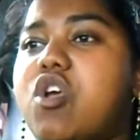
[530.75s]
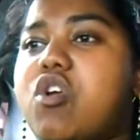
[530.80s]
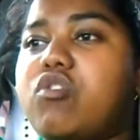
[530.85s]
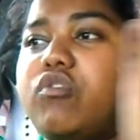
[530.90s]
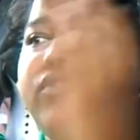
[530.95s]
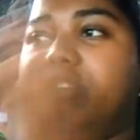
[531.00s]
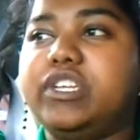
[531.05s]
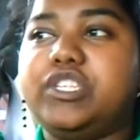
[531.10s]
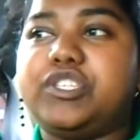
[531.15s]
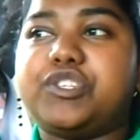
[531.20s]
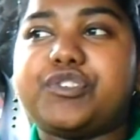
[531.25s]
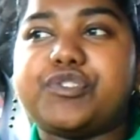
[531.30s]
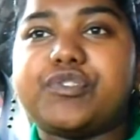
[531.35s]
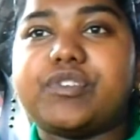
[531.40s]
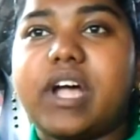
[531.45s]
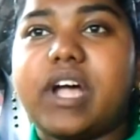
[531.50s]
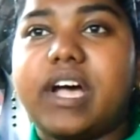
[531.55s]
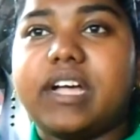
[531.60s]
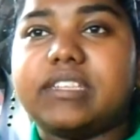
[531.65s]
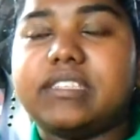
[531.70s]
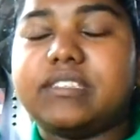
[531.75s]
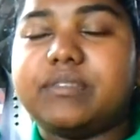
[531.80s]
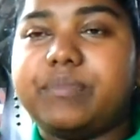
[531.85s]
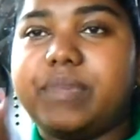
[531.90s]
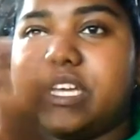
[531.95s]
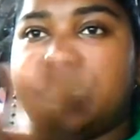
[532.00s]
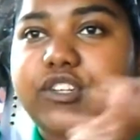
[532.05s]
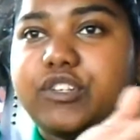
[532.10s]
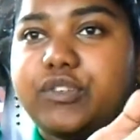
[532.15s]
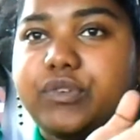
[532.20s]
read through that to
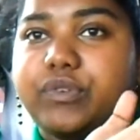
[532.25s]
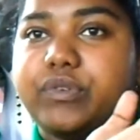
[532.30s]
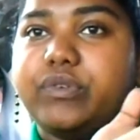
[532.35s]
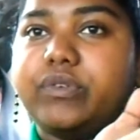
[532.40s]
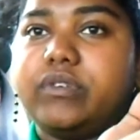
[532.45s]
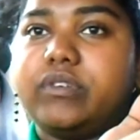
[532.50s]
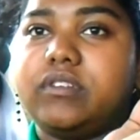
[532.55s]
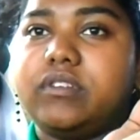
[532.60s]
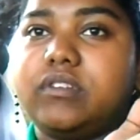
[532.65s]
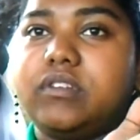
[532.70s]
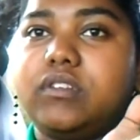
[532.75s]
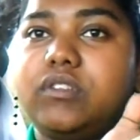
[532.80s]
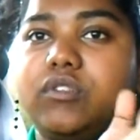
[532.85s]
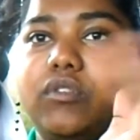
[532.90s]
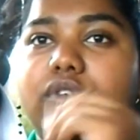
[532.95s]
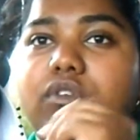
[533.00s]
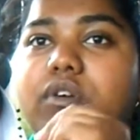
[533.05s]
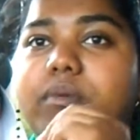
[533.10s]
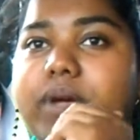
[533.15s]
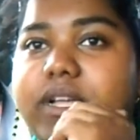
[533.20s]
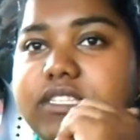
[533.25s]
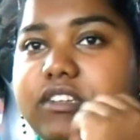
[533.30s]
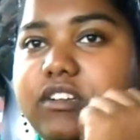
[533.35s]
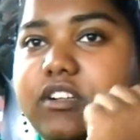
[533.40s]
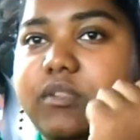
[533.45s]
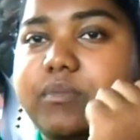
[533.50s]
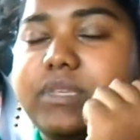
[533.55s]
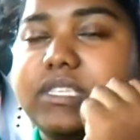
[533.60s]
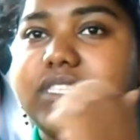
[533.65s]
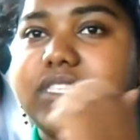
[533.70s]
make sure no
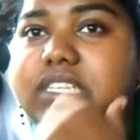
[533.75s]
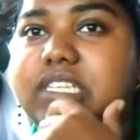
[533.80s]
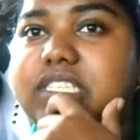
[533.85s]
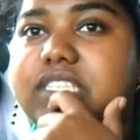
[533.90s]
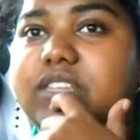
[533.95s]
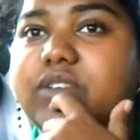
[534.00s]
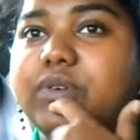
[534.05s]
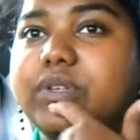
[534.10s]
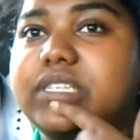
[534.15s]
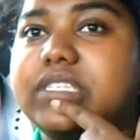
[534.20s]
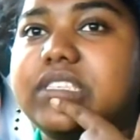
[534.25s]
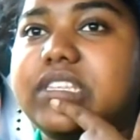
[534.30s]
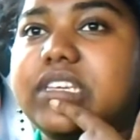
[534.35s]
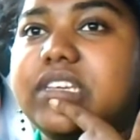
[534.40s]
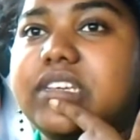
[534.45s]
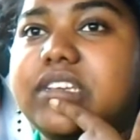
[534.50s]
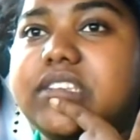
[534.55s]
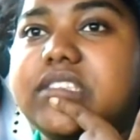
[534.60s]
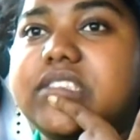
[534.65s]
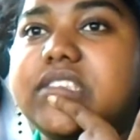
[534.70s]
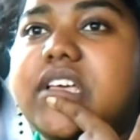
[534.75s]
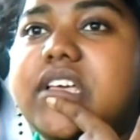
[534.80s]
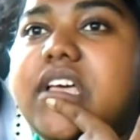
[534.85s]
grammatical mistakes and all these things,